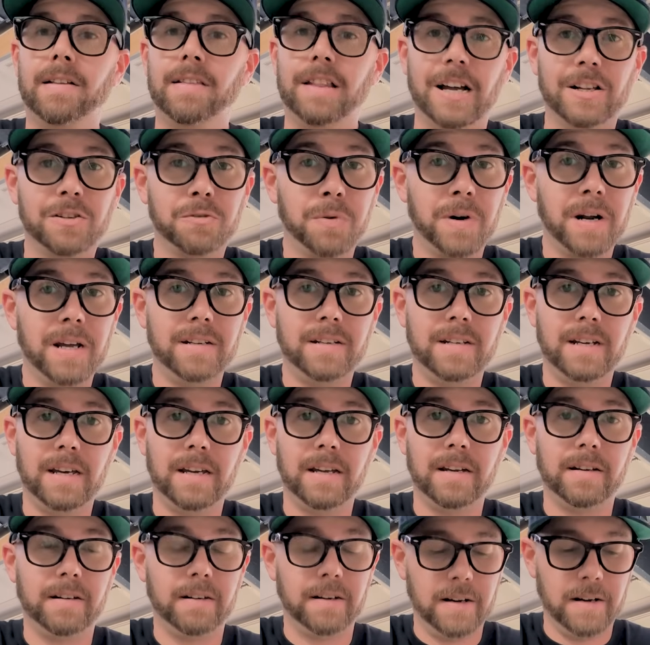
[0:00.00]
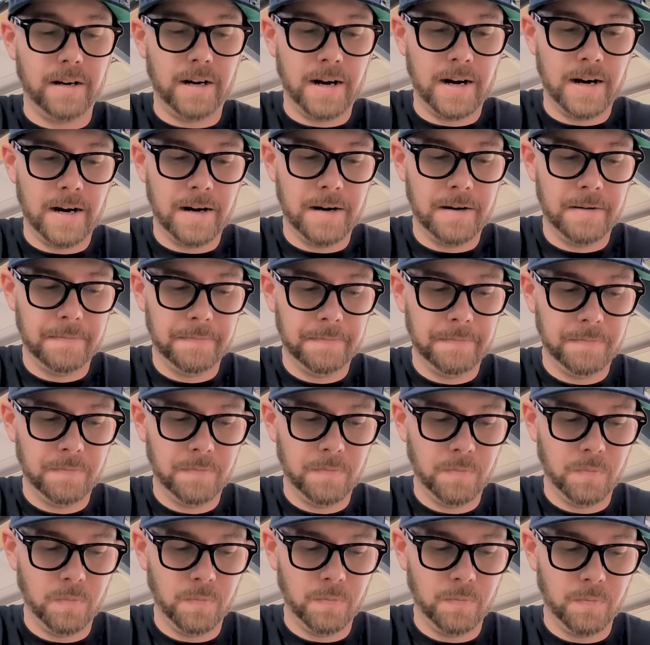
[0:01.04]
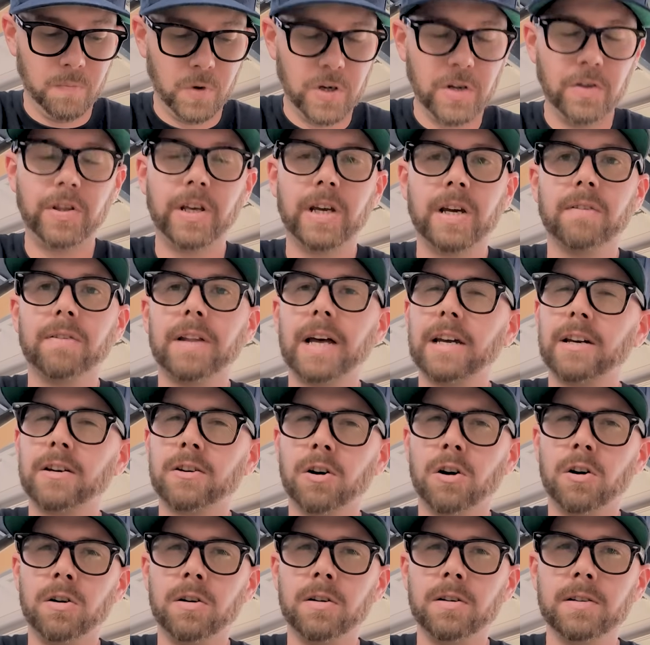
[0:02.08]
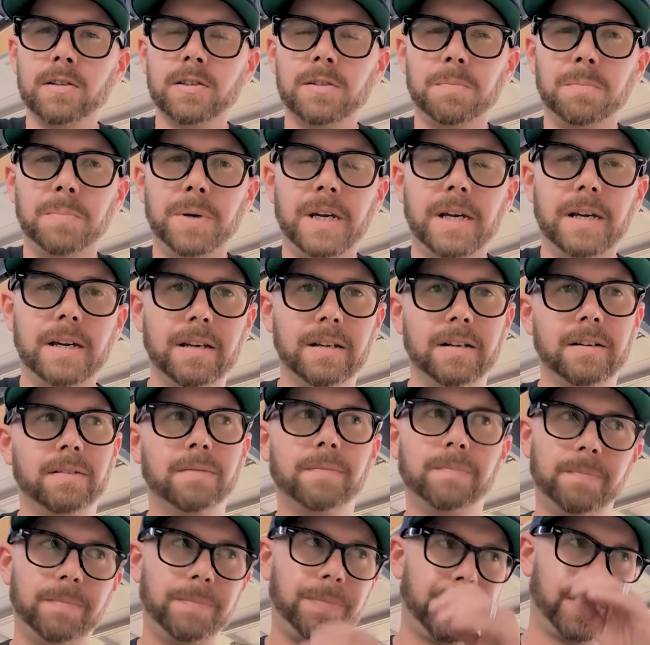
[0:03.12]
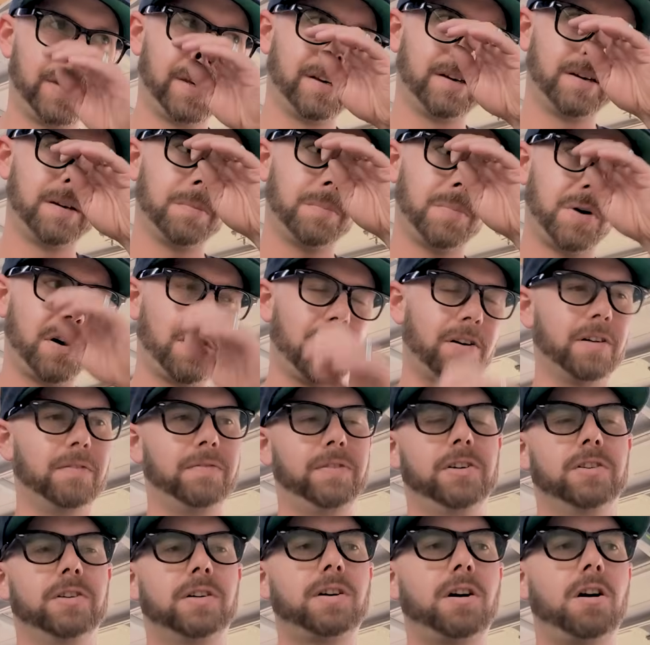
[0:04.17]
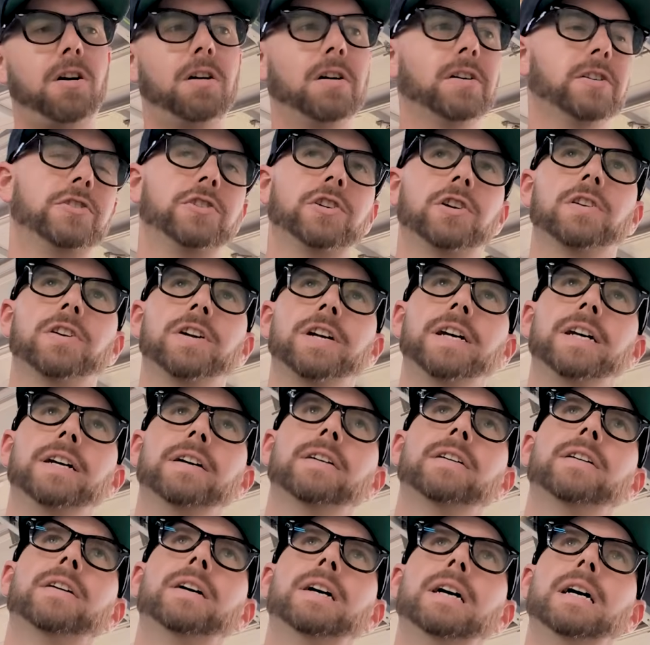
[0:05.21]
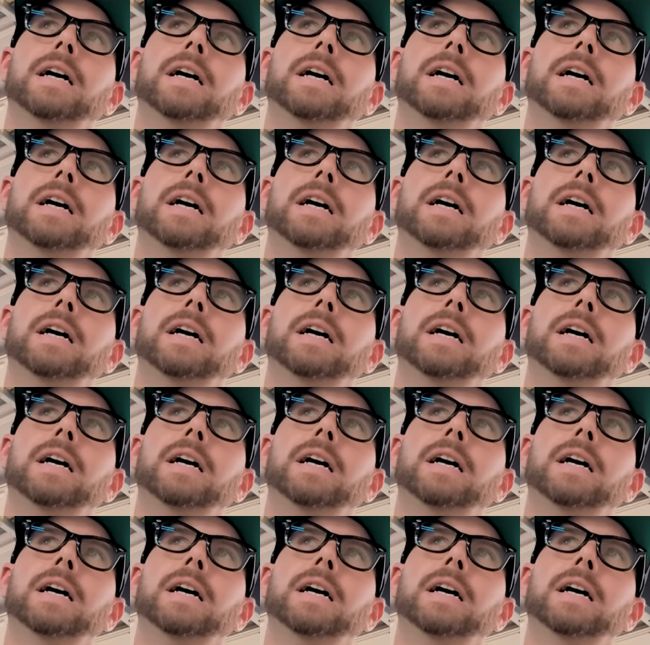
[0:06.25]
that's what I did. When you think of like goals being part of your car journey,